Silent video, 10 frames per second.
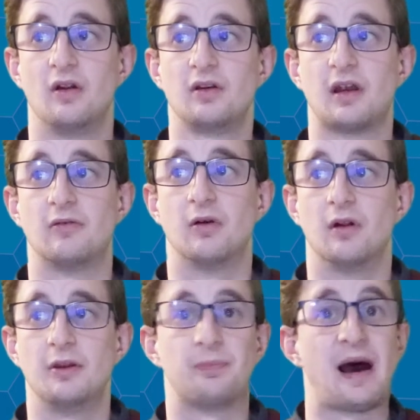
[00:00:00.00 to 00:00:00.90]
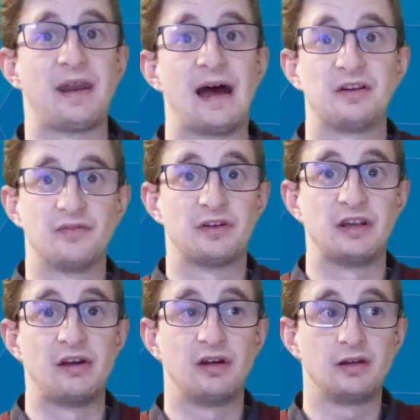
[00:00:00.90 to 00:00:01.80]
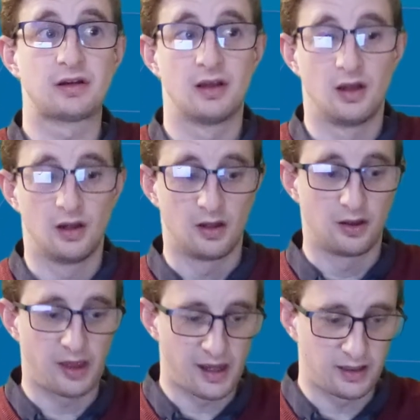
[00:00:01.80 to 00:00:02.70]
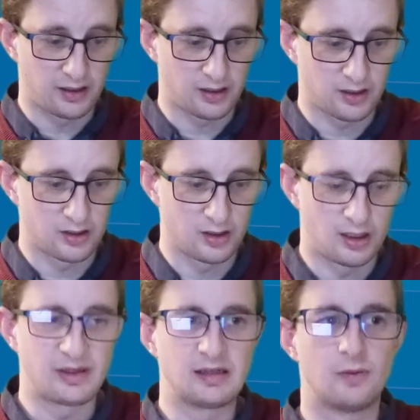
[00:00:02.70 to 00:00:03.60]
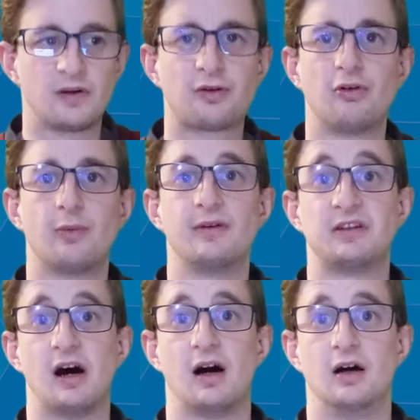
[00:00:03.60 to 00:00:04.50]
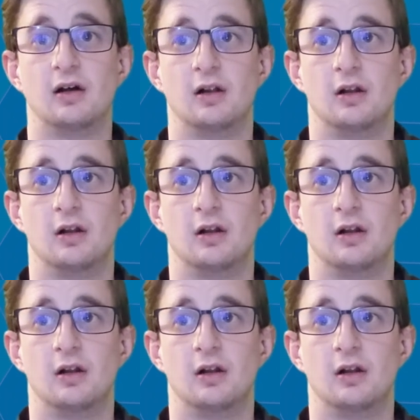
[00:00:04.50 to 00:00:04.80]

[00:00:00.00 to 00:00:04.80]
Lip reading: you know, the badass of the series, then, I mean, we saw it with Dar.